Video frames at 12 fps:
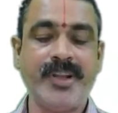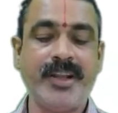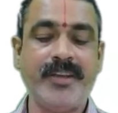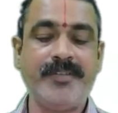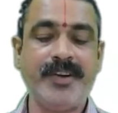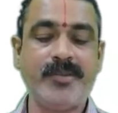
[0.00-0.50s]

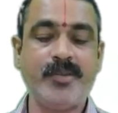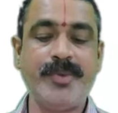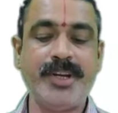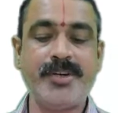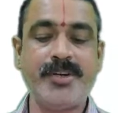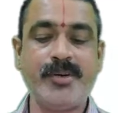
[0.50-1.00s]
if it could
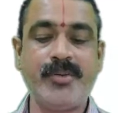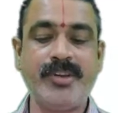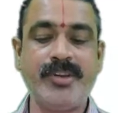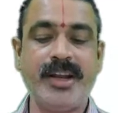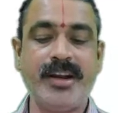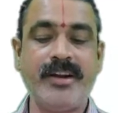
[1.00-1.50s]
be
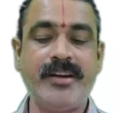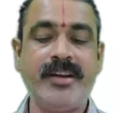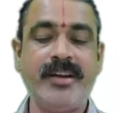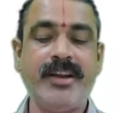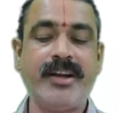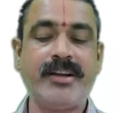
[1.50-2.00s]
shown
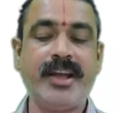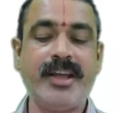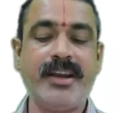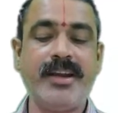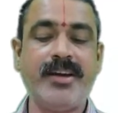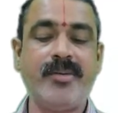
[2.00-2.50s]
that he had
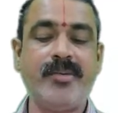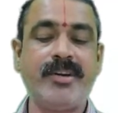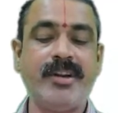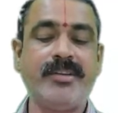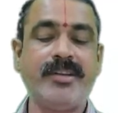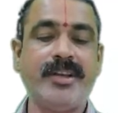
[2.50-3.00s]
carried out
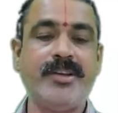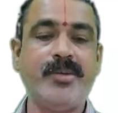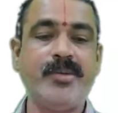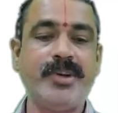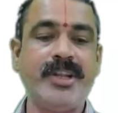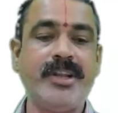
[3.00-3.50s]
the
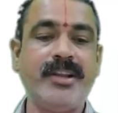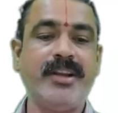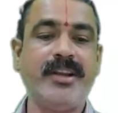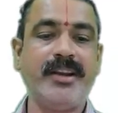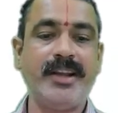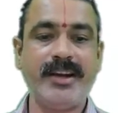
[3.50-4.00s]

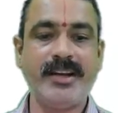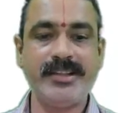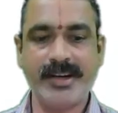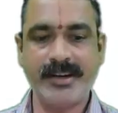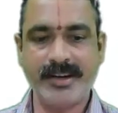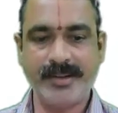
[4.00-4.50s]
duty
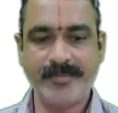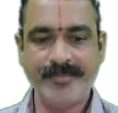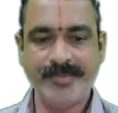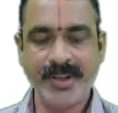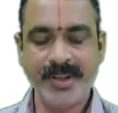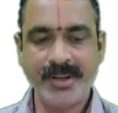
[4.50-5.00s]
negligently.
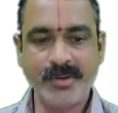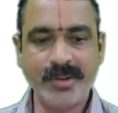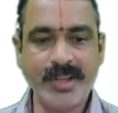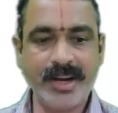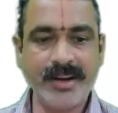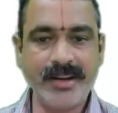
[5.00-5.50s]
So
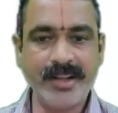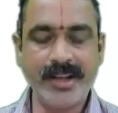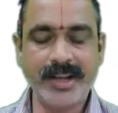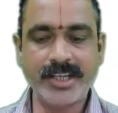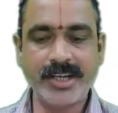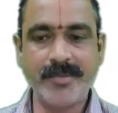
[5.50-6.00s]
that a
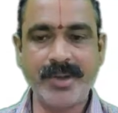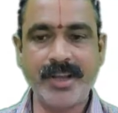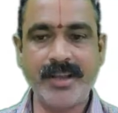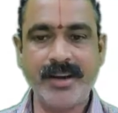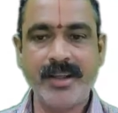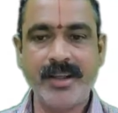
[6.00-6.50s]

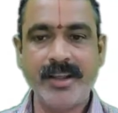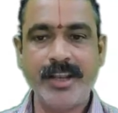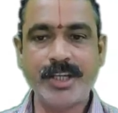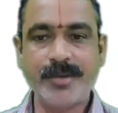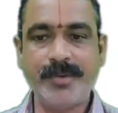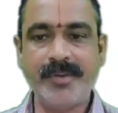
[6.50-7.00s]
customer
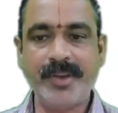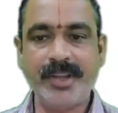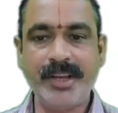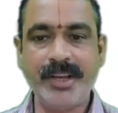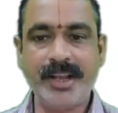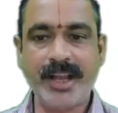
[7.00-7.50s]
is to be
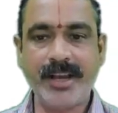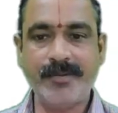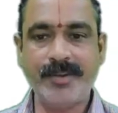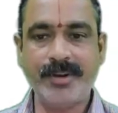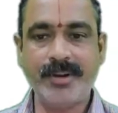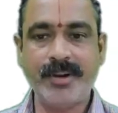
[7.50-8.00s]
very
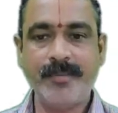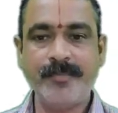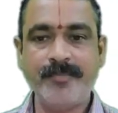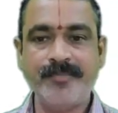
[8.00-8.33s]
careful